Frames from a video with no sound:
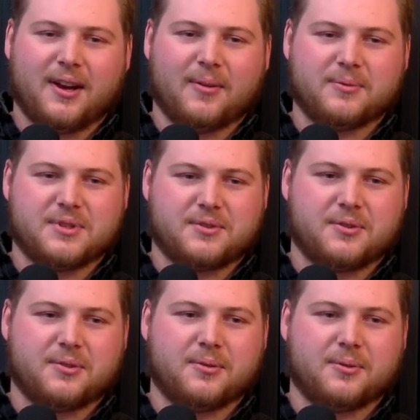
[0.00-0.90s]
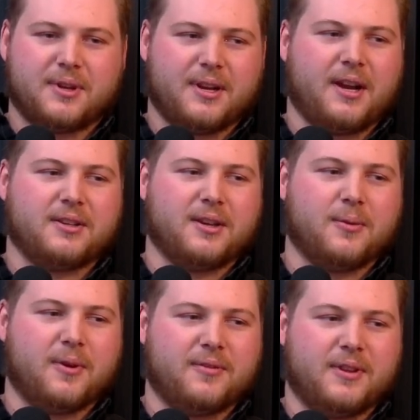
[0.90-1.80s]
just through
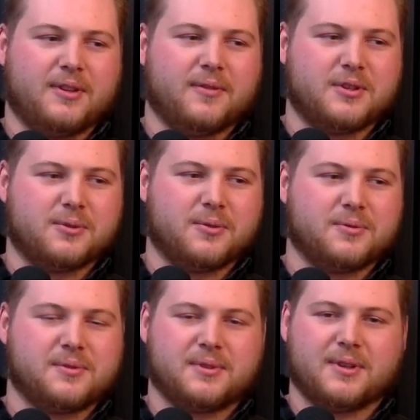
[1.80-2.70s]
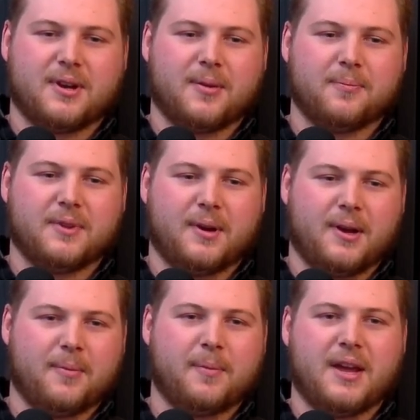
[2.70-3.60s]
connecting with individuals that
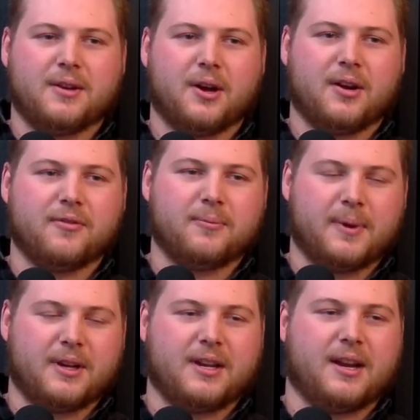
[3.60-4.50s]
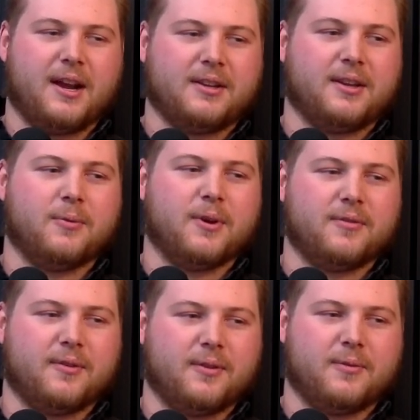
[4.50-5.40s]
I may not have been connecting
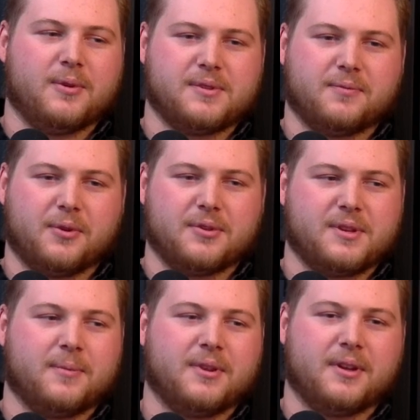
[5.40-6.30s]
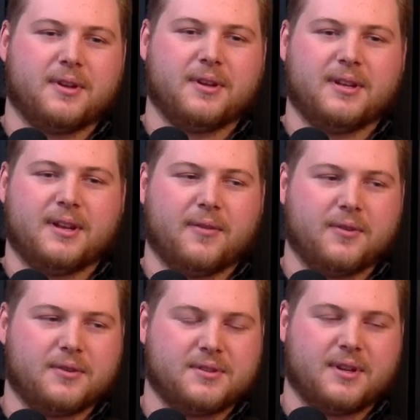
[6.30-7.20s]
with if it wasn't for some of the
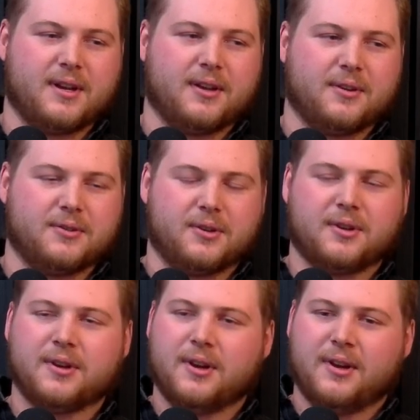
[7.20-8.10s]
endeavors that I undertook,